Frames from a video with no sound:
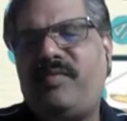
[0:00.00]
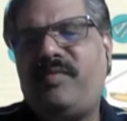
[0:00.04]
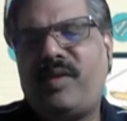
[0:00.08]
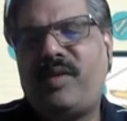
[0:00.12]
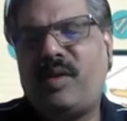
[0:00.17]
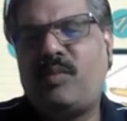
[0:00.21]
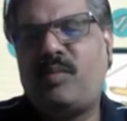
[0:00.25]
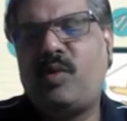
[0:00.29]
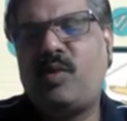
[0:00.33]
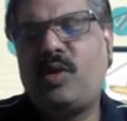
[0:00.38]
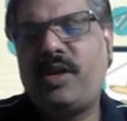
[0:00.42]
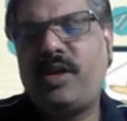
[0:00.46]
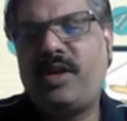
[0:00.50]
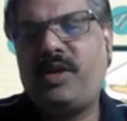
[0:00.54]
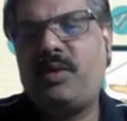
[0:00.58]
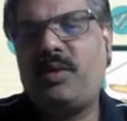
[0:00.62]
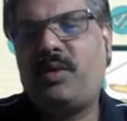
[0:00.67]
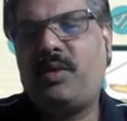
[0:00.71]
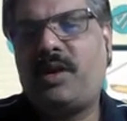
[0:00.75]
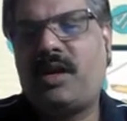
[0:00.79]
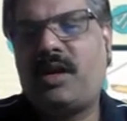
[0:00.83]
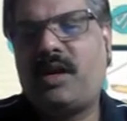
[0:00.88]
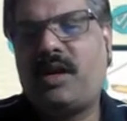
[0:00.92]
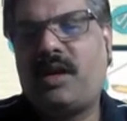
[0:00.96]
promoting
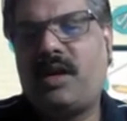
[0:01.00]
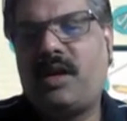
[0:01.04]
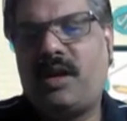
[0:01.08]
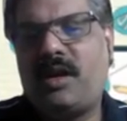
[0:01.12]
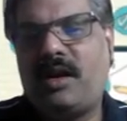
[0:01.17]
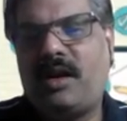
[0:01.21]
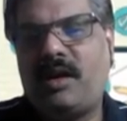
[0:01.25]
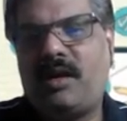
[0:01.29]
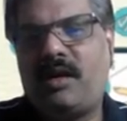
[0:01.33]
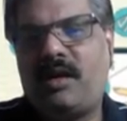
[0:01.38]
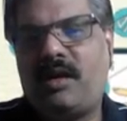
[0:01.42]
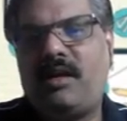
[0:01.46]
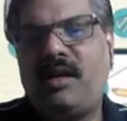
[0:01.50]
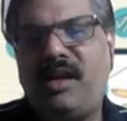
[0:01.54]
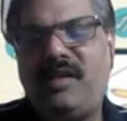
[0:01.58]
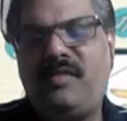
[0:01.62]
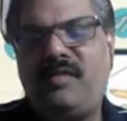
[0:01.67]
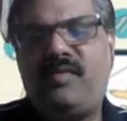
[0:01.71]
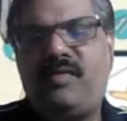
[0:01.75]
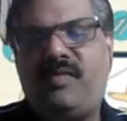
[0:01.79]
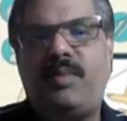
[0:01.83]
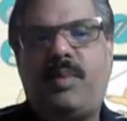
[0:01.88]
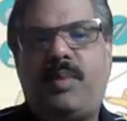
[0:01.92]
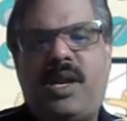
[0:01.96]
your
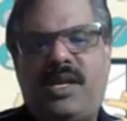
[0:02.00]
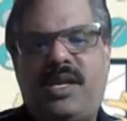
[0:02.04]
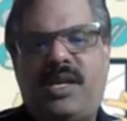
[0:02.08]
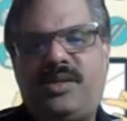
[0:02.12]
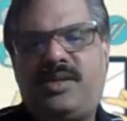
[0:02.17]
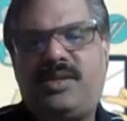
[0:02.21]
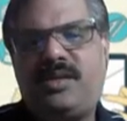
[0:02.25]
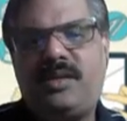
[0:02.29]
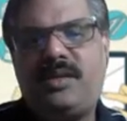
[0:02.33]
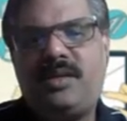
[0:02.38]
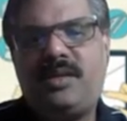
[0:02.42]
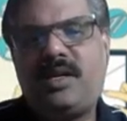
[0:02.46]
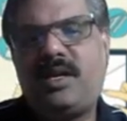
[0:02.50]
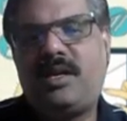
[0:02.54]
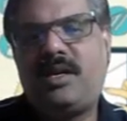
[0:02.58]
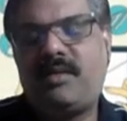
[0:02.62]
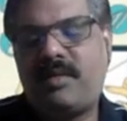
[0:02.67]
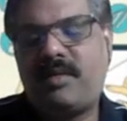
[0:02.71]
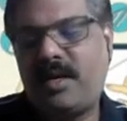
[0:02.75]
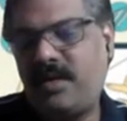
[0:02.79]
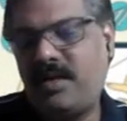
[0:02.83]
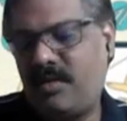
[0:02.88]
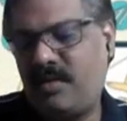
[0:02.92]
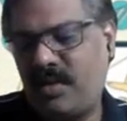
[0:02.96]
information and
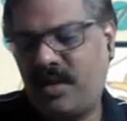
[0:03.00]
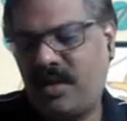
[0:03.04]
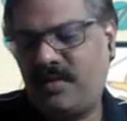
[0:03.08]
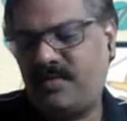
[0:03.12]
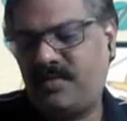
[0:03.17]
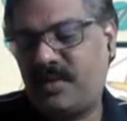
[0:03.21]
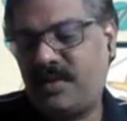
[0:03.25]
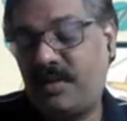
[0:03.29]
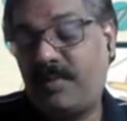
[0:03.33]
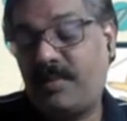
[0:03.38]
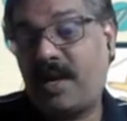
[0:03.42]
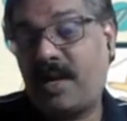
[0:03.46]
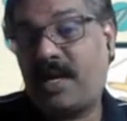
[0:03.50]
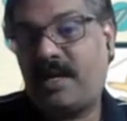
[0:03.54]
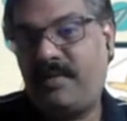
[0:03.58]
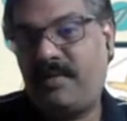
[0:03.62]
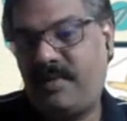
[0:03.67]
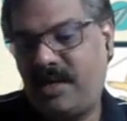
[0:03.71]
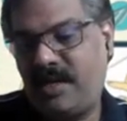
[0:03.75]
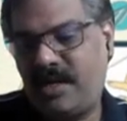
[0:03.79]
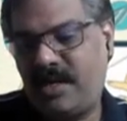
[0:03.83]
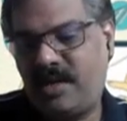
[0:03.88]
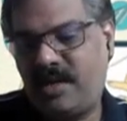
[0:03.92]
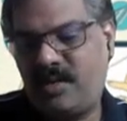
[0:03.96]
try to give some
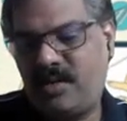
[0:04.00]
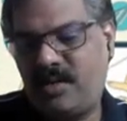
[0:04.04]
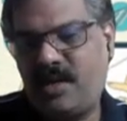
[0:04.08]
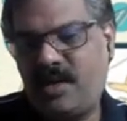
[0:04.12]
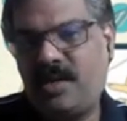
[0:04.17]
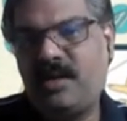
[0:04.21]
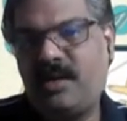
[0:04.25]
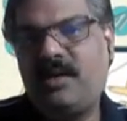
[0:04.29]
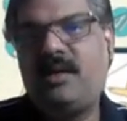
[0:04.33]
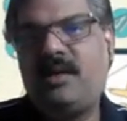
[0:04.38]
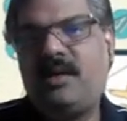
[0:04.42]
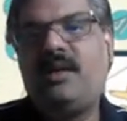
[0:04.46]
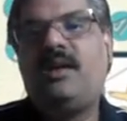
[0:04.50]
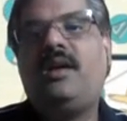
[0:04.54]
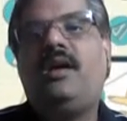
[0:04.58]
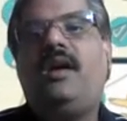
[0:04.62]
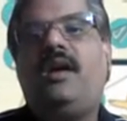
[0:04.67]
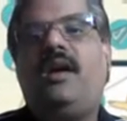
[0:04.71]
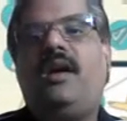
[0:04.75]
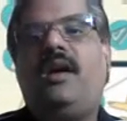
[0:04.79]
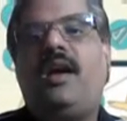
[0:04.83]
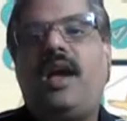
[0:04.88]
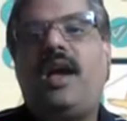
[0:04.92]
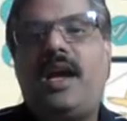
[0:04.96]
activity to it.
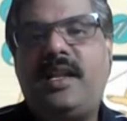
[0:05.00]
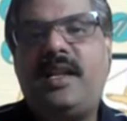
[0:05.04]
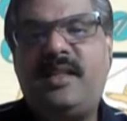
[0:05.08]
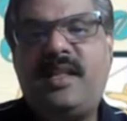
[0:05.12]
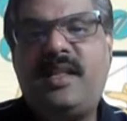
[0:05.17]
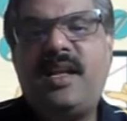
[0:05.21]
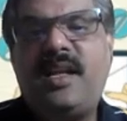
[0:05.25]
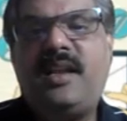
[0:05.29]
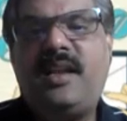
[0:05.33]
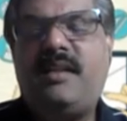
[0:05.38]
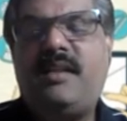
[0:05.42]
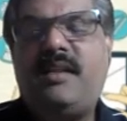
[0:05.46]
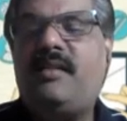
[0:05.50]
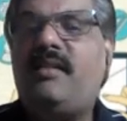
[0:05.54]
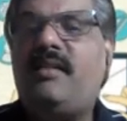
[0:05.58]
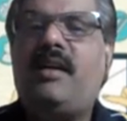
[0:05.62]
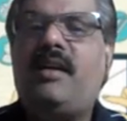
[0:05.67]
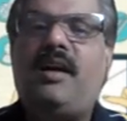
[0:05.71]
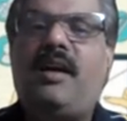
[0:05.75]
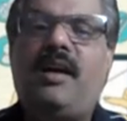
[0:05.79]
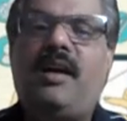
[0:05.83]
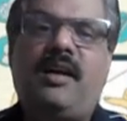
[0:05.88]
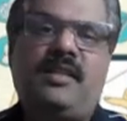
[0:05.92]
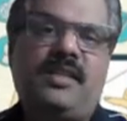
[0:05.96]
And then
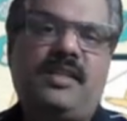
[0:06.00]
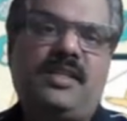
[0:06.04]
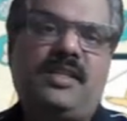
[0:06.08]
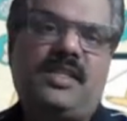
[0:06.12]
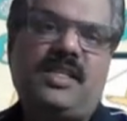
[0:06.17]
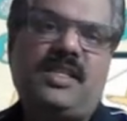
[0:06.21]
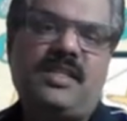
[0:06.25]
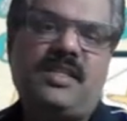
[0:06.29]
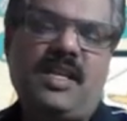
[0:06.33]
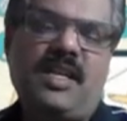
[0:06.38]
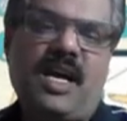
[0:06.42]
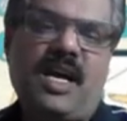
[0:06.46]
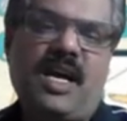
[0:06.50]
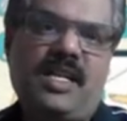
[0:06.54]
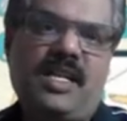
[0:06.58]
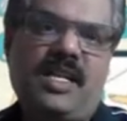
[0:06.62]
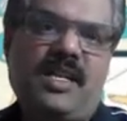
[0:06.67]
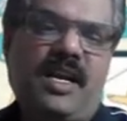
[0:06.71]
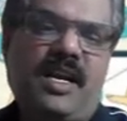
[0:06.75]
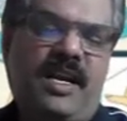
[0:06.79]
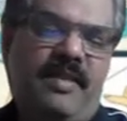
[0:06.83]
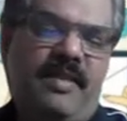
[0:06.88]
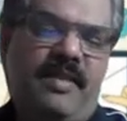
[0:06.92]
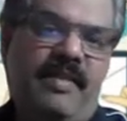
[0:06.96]
this is
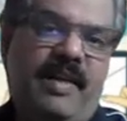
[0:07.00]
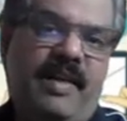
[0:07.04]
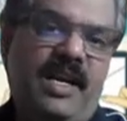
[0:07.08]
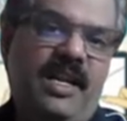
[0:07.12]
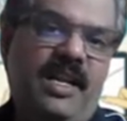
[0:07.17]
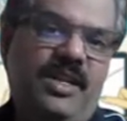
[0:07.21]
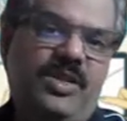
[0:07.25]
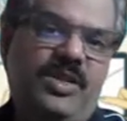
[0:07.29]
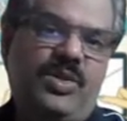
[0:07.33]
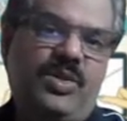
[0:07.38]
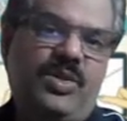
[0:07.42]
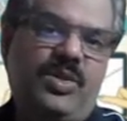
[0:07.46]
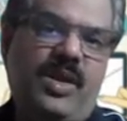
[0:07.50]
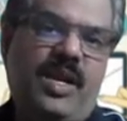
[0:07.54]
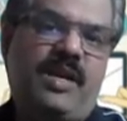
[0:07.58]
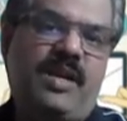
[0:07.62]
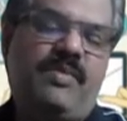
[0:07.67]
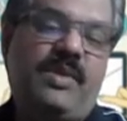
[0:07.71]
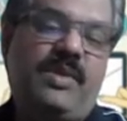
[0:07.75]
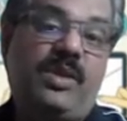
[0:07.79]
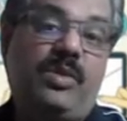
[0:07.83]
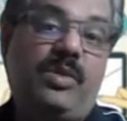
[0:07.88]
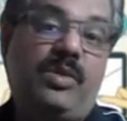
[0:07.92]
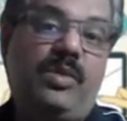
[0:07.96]
another advantage you
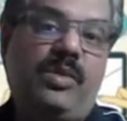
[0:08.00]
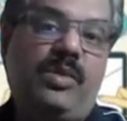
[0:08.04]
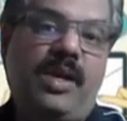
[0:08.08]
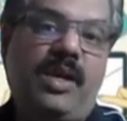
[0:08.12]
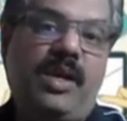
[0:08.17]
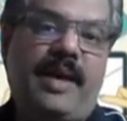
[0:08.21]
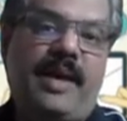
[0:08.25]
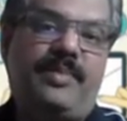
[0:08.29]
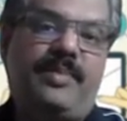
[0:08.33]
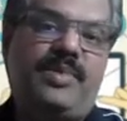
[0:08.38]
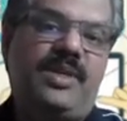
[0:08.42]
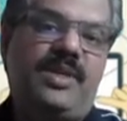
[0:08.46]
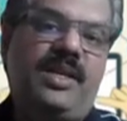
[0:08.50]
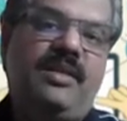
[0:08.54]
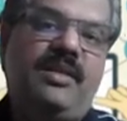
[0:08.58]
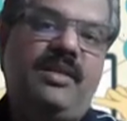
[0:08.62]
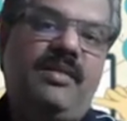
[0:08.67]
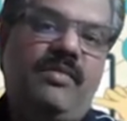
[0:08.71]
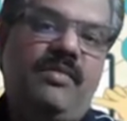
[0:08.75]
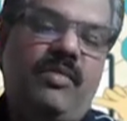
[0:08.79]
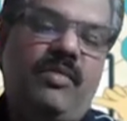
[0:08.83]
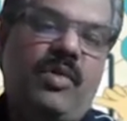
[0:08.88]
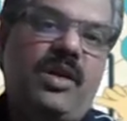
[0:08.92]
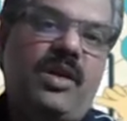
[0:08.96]
get with Google App Sheet.
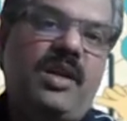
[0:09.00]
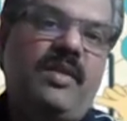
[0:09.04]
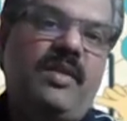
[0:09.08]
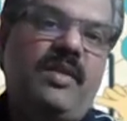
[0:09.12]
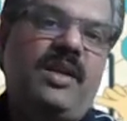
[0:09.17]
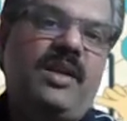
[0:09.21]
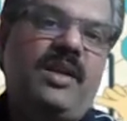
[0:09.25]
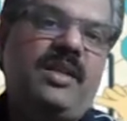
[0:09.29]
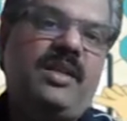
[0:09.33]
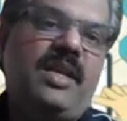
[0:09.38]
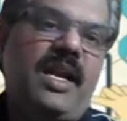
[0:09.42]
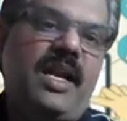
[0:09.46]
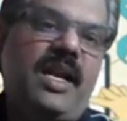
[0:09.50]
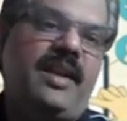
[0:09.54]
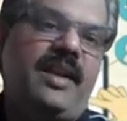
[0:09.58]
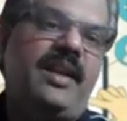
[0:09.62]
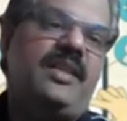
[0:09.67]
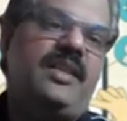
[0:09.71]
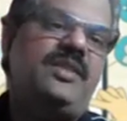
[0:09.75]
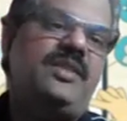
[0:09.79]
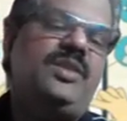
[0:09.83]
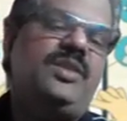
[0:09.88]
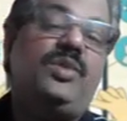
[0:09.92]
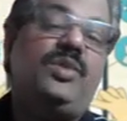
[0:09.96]
Whatever the
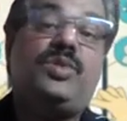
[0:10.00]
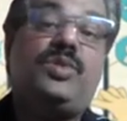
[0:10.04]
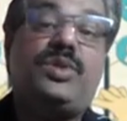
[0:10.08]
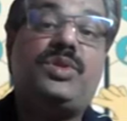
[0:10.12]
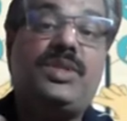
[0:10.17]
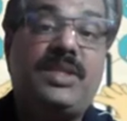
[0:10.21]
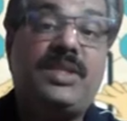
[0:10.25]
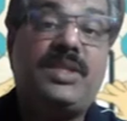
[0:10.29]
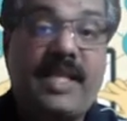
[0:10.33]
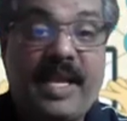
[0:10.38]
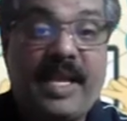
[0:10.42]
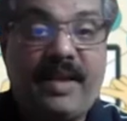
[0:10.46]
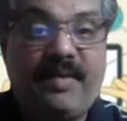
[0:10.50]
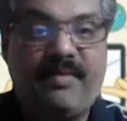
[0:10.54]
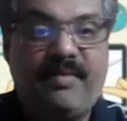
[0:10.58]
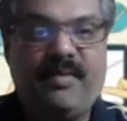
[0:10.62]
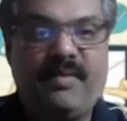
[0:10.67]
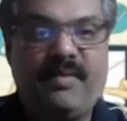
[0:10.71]
address you save,